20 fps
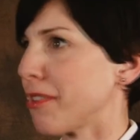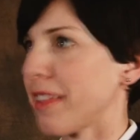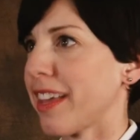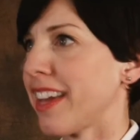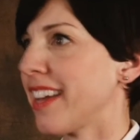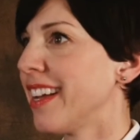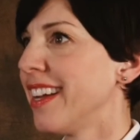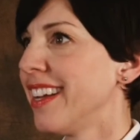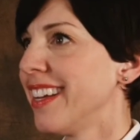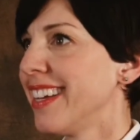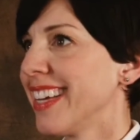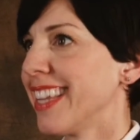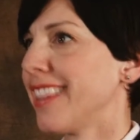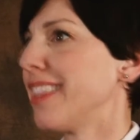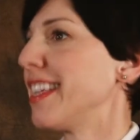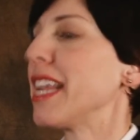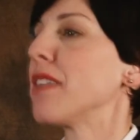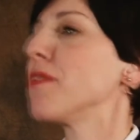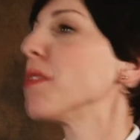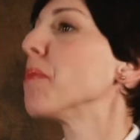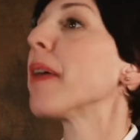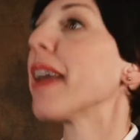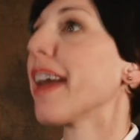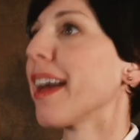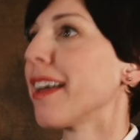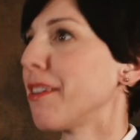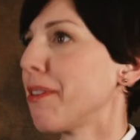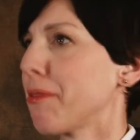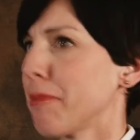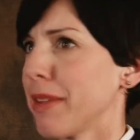that in the Navy
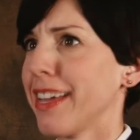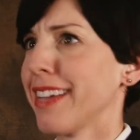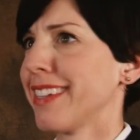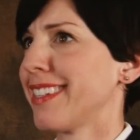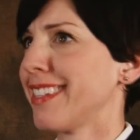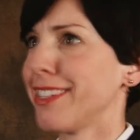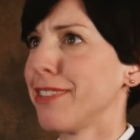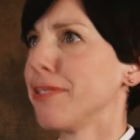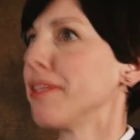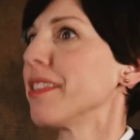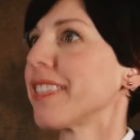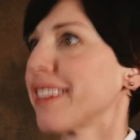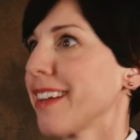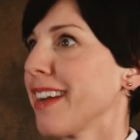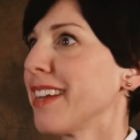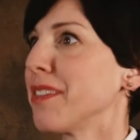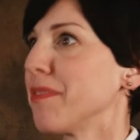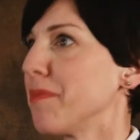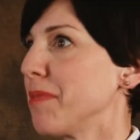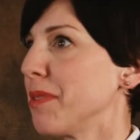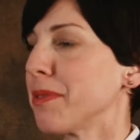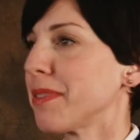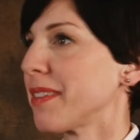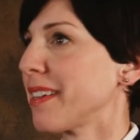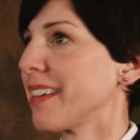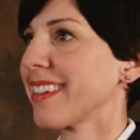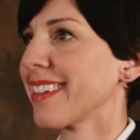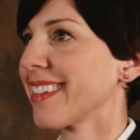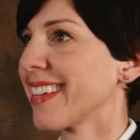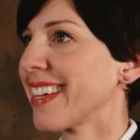Band we get to do this kind of
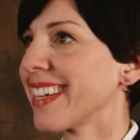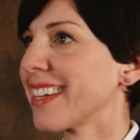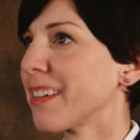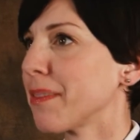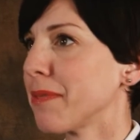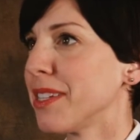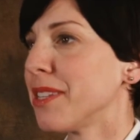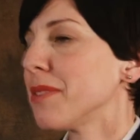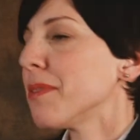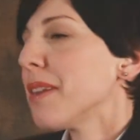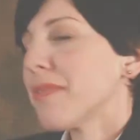music. Like, we do